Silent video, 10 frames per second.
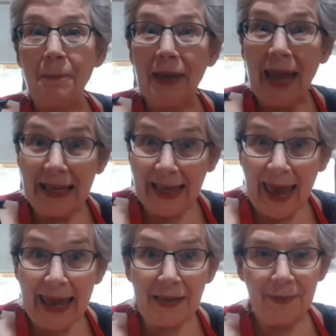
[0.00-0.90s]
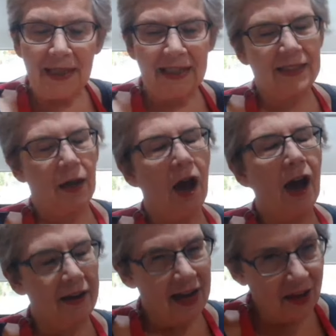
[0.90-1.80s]
plain cake mix.
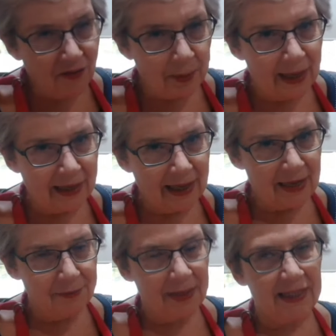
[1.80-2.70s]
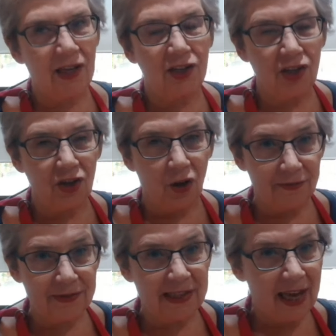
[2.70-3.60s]
I don't have a plain cake mix. I don't
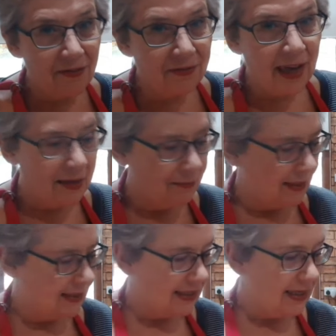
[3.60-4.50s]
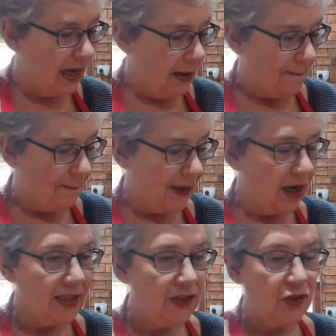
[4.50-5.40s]
often have cake mixes, but
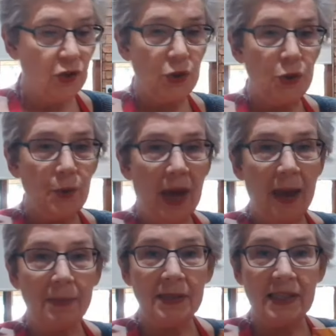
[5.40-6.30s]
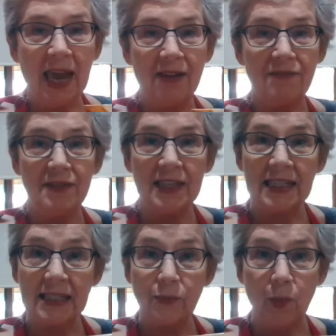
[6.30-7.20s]
I do happen to have
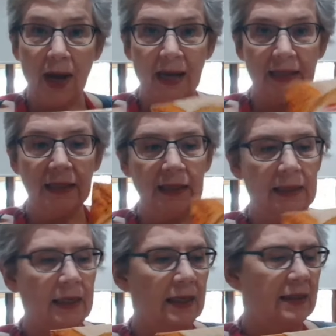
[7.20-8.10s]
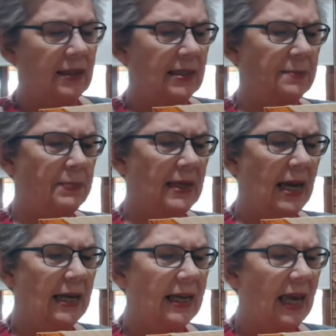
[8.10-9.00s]
this one, this
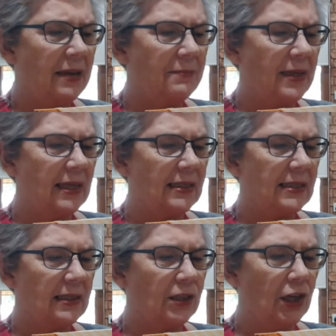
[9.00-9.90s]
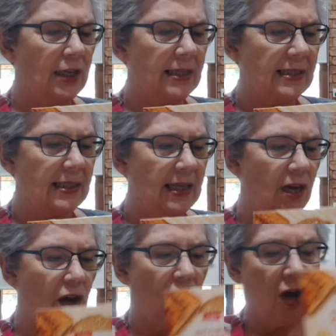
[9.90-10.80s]
banana cake mix, courtesy
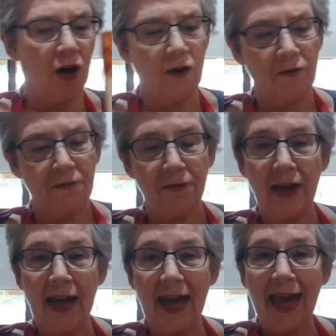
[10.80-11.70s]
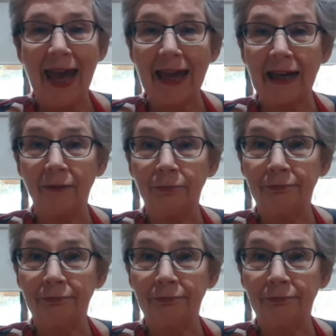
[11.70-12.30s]
of Hannah.